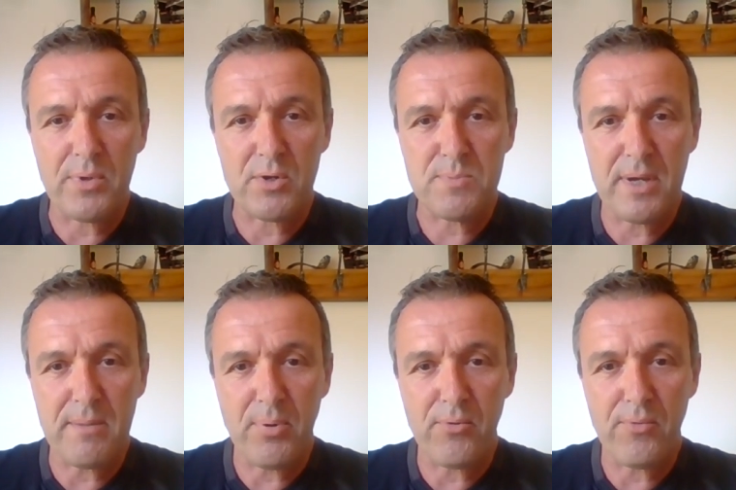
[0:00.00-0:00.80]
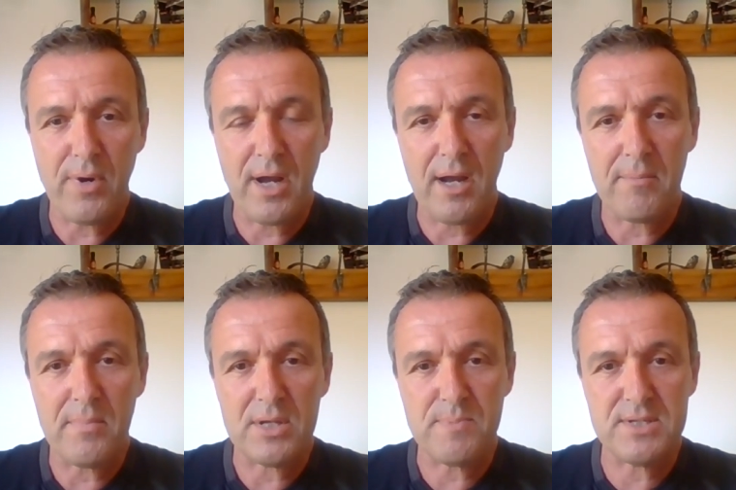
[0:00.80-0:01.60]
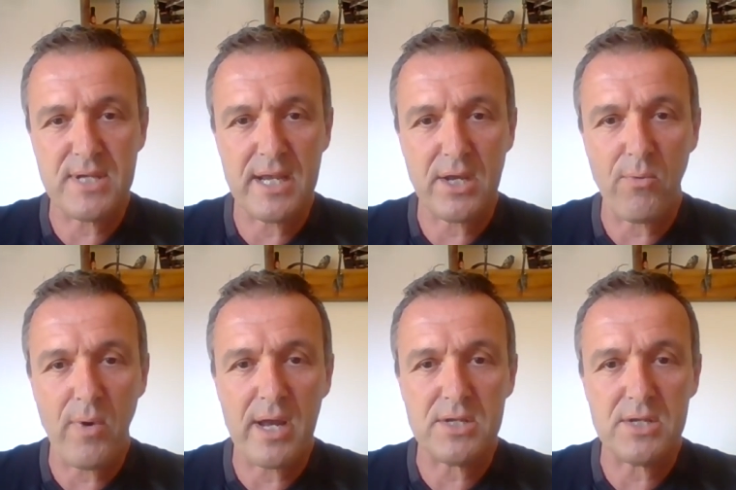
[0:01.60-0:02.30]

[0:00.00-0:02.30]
with those people has been taken away.